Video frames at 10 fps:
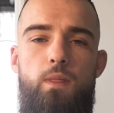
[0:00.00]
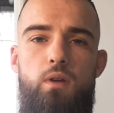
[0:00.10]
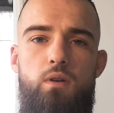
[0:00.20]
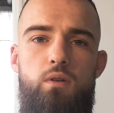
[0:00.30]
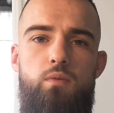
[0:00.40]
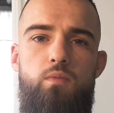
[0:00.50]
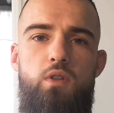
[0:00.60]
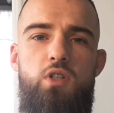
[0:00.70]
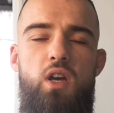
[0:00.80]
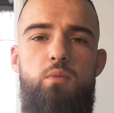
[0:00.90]
The
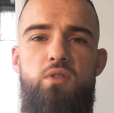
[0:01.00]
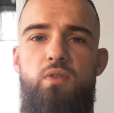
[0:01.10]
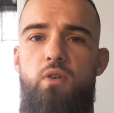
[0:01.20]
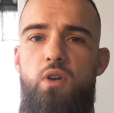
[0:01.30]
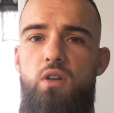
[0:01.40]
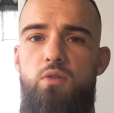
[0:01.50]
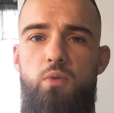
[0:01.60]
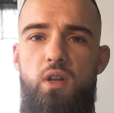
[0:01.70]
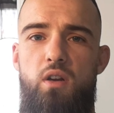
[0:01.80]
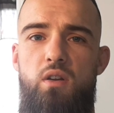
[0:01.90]
jab is very
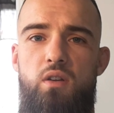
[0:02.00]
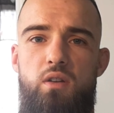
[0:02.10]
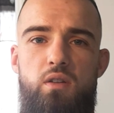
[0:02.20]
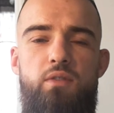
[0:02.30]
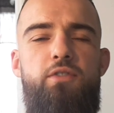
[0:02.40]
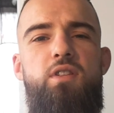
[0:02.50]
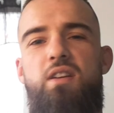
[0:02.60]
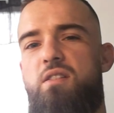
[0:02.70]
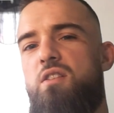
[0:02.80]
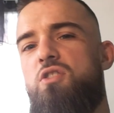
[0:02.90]
underrated. It feels like
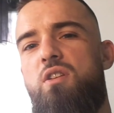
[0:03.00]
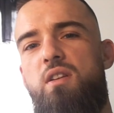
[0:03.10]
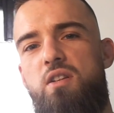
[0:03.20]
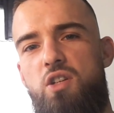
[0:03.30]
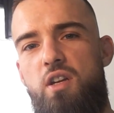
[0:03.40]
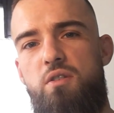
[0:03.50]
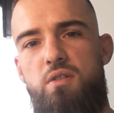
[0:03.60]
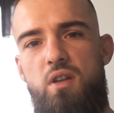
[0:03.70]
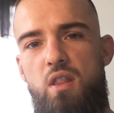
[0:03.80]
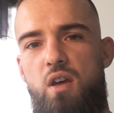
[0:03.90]
such a cliche to
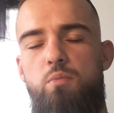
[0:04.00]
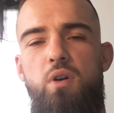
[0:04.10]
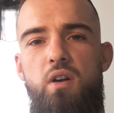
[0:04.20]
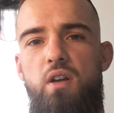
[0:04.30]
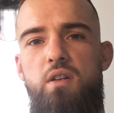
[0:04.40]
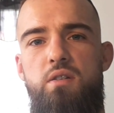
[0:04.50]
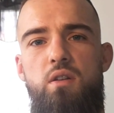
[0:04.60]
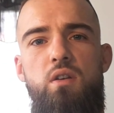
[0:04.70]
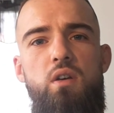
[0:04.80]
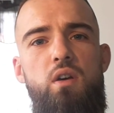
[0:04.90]
say that, but it is.
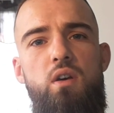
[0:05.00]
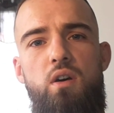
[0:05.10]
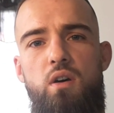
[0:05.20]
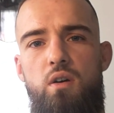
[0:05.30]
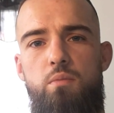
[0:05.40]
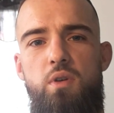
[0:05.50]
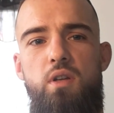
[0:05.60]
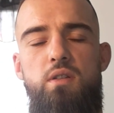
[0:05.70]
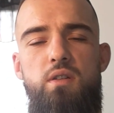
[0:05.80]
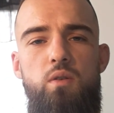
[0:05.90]

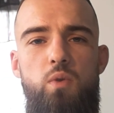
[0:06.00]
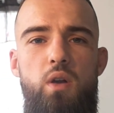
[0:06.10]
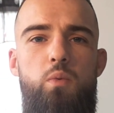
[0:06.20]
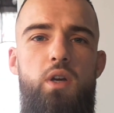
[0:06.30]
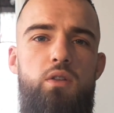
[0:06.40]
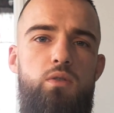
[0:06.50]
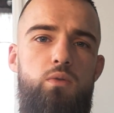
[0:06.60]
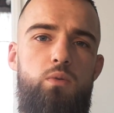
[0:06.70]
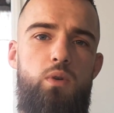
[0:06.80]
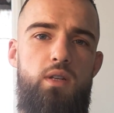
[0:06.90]
It's a great way
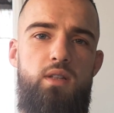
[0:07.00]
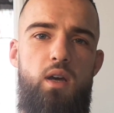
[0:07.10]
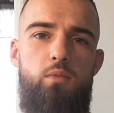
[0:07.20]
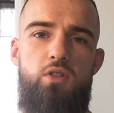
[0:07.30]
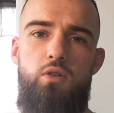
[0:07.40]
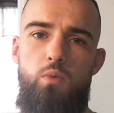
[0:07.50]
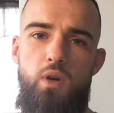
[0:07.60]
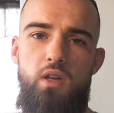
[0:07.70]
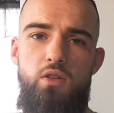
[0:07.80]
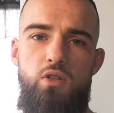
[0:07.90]
to establish your
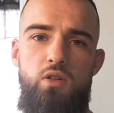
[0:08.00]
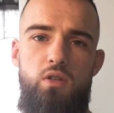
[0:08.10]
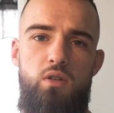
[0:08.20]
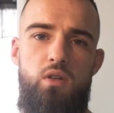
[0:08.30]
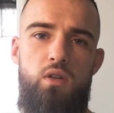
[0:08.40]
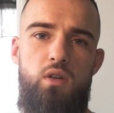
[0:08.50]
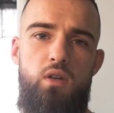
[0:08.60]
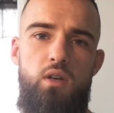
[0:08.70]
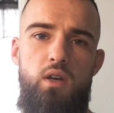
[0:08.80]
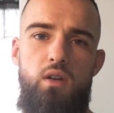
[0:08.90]
range
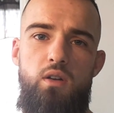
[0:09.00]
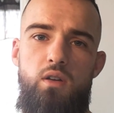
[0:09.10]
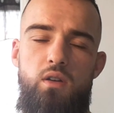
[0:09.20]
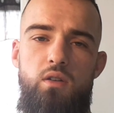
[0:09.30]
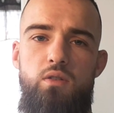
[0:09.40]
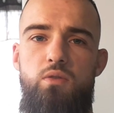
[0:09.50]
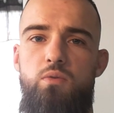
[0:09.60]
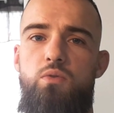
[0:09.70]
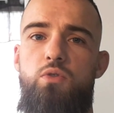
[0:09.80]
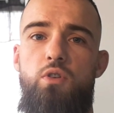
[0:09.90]
and
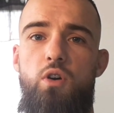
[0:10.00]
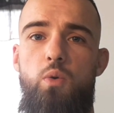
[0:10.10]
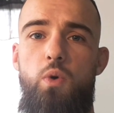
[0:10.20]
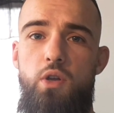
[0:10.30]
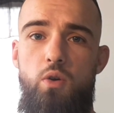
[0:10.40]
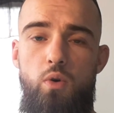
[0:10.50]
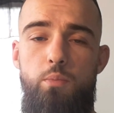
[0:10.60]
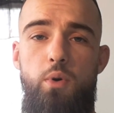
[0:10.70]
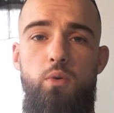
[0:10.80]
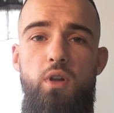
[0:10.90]
to know where your
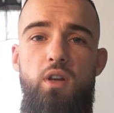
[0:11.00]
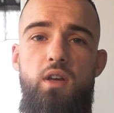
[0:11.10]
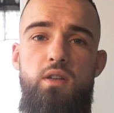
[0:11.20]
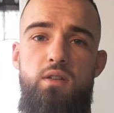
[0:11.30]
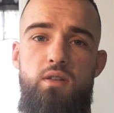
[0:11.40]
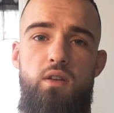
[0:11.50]
opponent is.